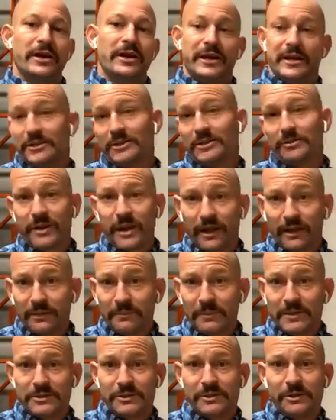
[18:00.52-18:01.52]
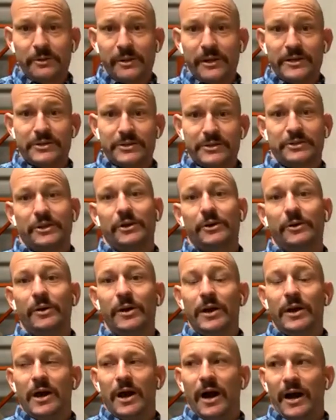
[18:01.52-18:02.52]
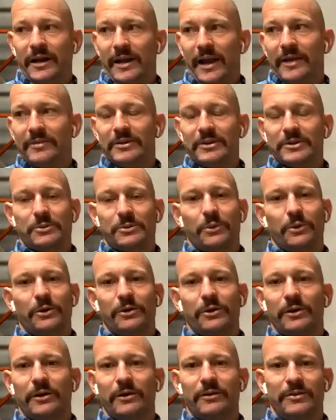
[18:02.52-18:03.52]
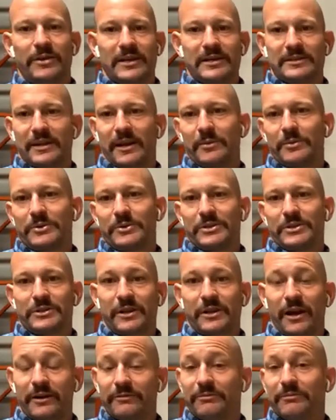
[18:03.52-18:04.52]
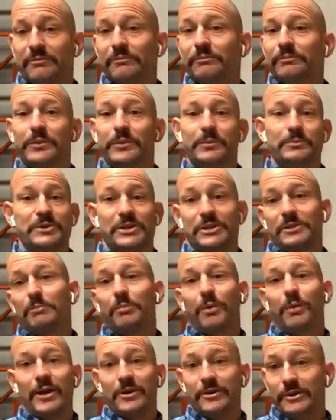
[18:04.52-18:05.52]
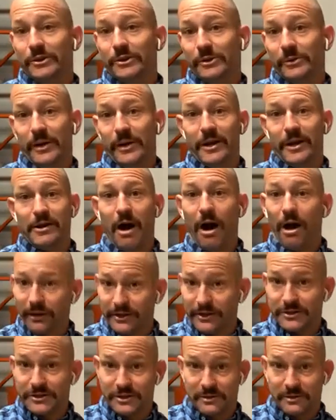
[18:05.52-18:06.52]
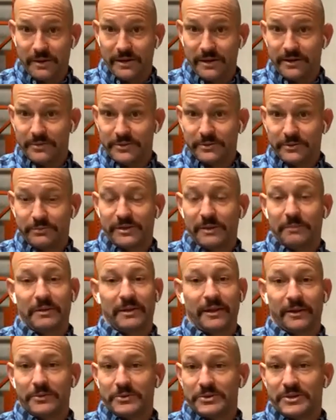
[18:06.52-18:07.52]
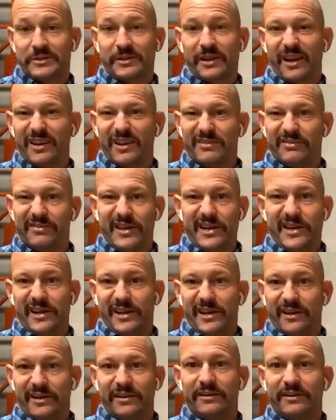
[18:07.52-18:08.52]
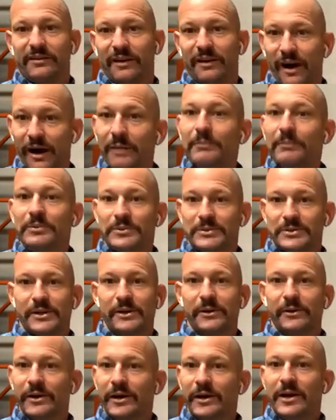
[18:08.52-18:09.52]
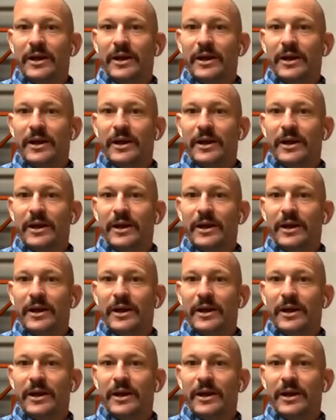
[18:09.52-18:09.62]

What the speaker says: history element to it. So again, these were things that I was just kind of just brand new in knowledge to me, and it was something that I was just kind of eating up. So